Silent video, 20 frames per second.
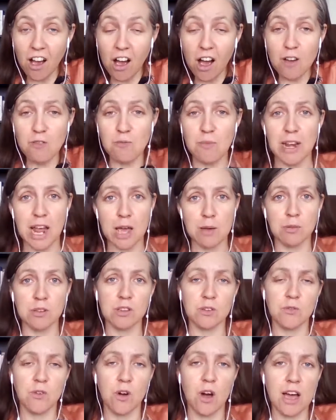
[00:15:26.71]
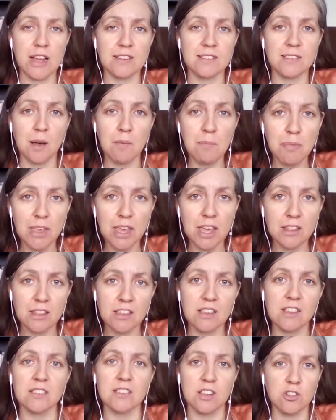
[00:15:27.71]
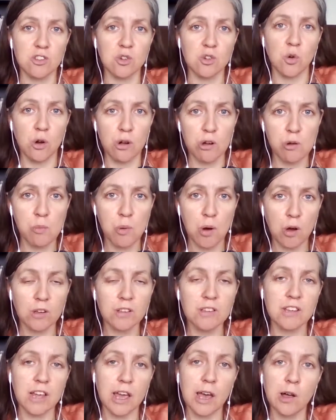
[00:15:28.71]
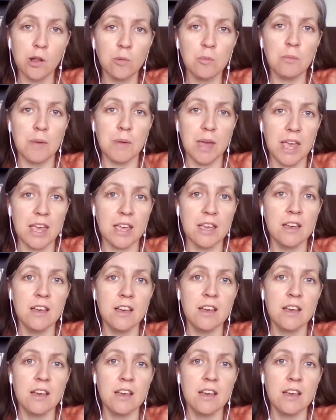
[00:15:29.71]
I've been able to find something in the essential oil box to help me